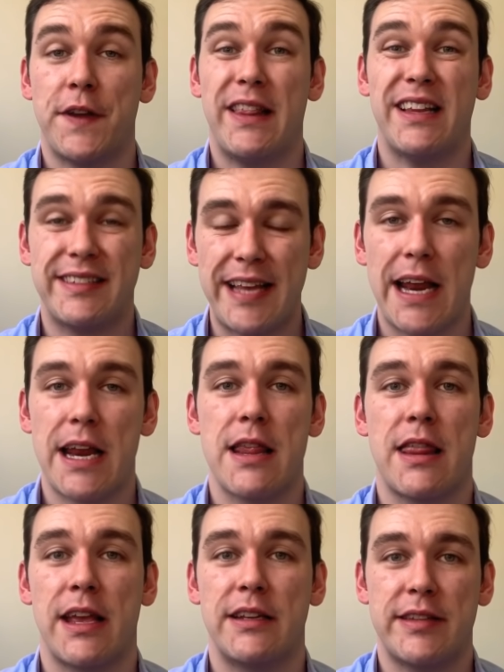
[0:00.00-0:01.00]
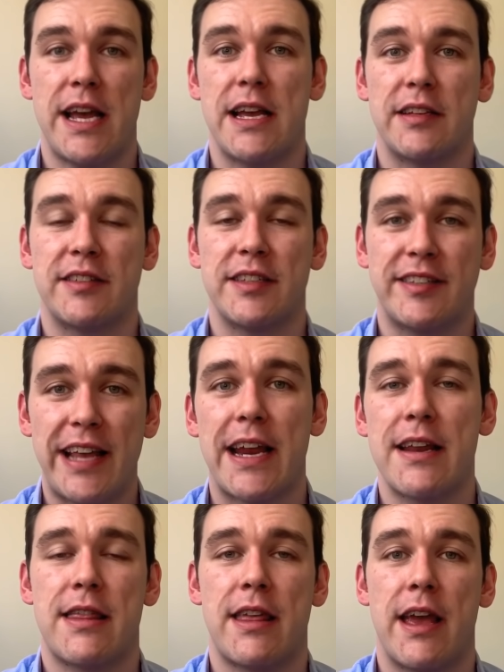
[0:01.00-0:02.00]
And the second thing is this. The
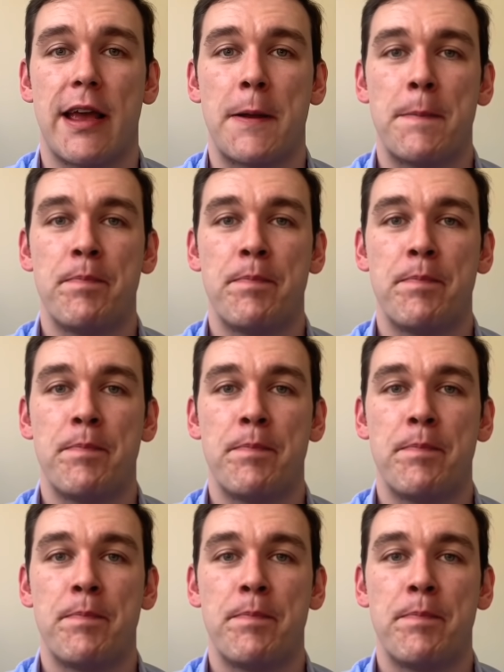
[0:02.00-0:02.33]
second thing